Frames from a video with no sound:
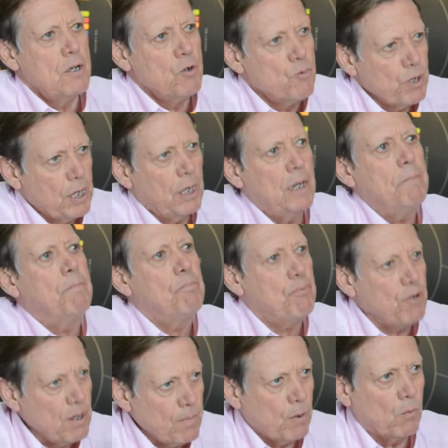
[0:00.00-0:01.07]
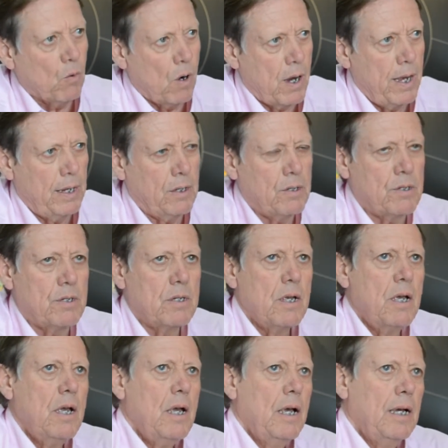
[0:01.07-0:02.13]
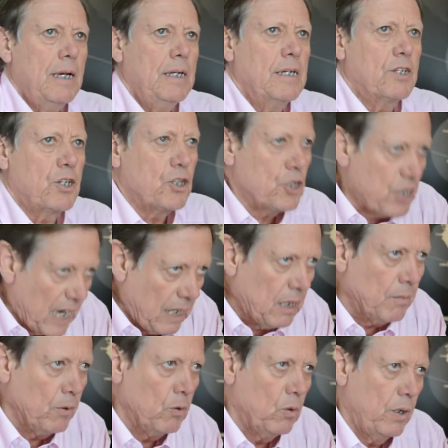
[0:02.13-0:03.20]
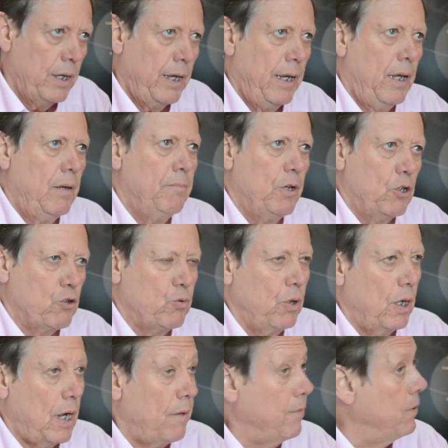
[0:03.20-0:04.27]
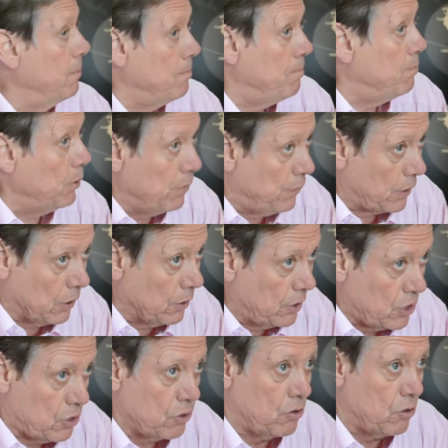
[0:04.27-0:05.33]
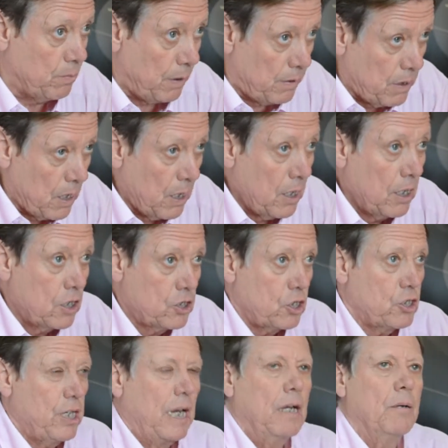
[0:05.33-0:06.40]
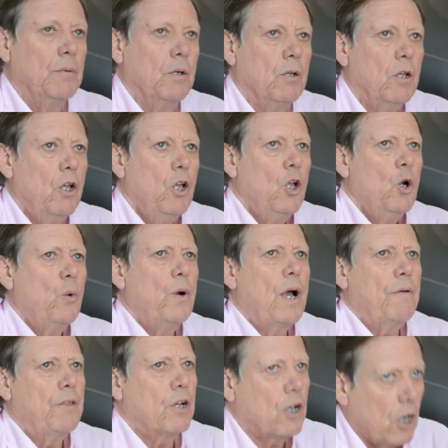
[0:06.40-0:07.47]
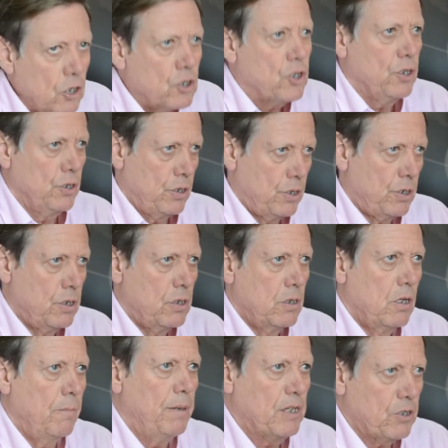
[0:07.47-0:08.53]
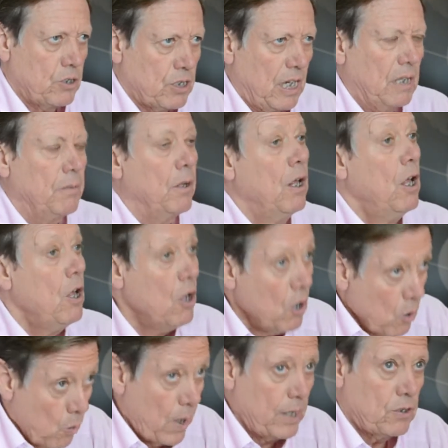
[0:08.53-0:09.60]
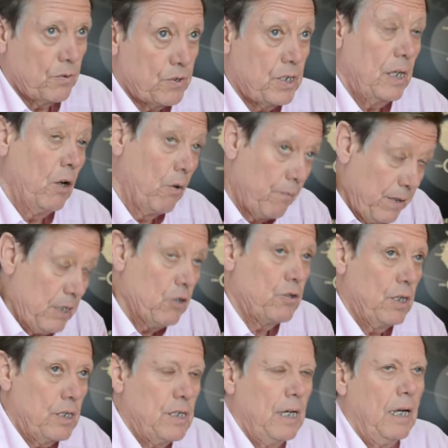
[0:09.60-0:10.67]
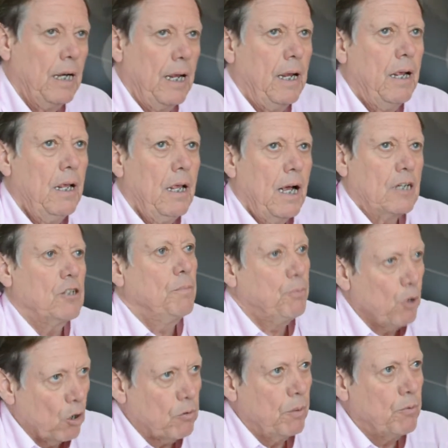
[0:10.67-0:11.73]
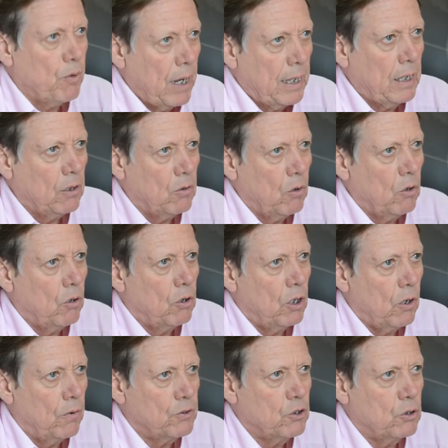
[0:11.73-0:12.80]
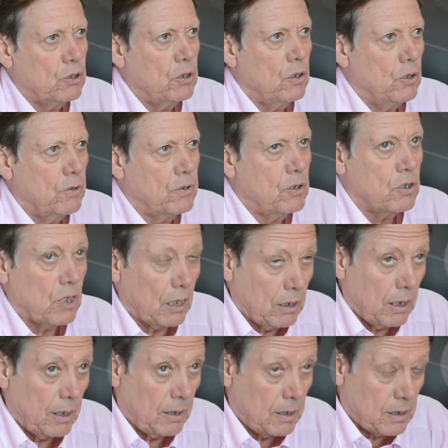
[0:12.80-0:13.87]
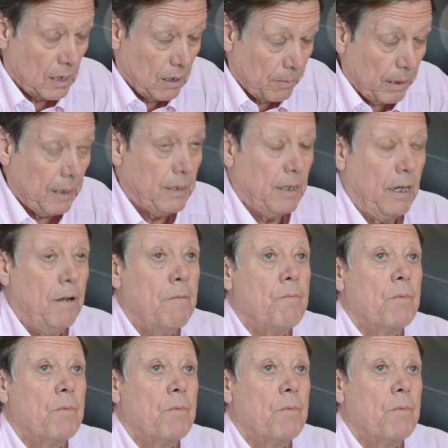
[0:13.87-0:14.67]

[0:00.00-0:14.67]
really premium wines in a sustainable way, because we have the perfect conditions to be sustainable. We have the conscience of being sustainable. Wines of Chile, or Vinos de Chile, has a program running of sustainability